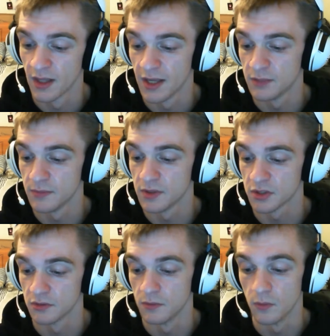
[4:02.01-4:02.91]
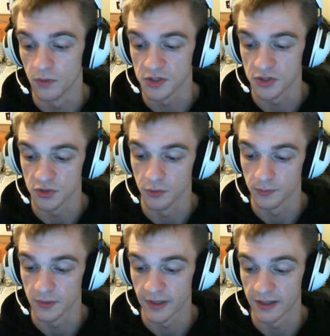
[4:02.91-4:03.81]
In a mission which you're
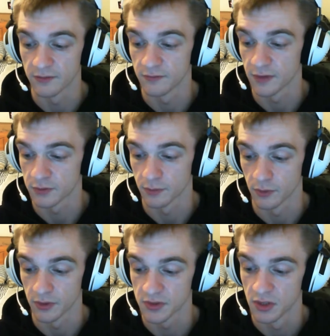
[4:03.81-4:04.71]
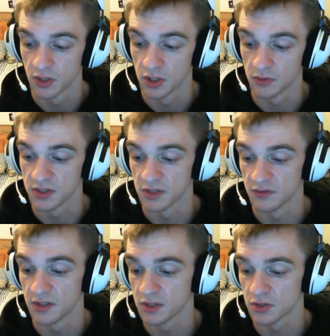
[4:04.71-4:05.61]
playing victory points, you receive an
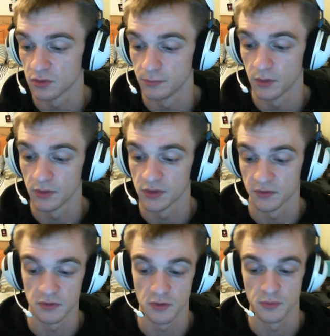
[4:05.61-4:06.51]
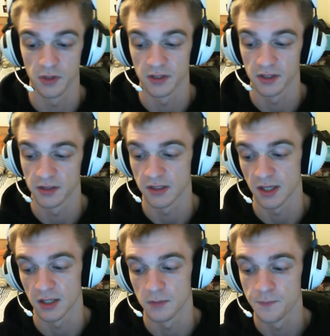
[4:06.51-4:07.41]
additional bonus victory point at the end of the
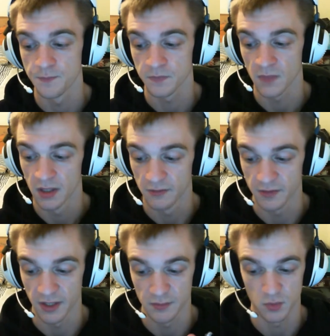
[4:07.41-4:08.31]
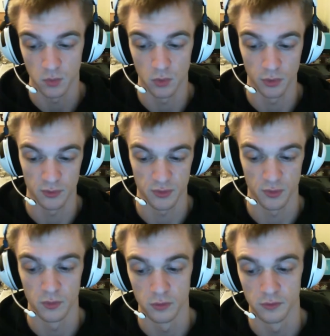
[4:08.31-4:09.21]
game if your enemy's warlord was
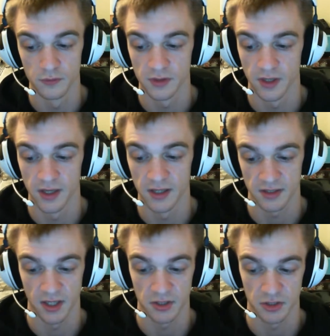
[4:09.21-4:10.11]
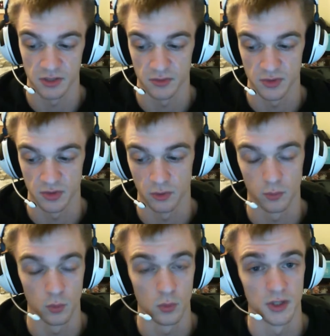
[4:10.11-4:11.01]
removed as a casualty as a result
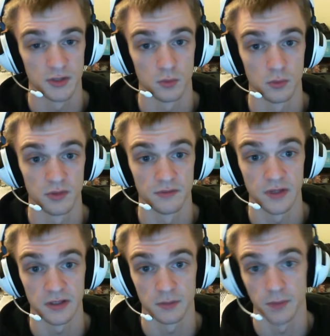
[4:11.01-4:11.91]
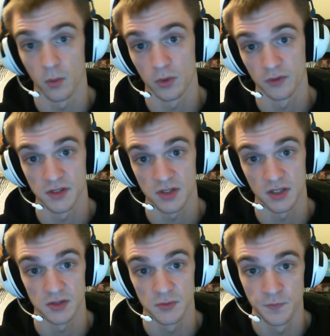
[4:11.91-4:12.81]
as a wound inflicted by one of these guys.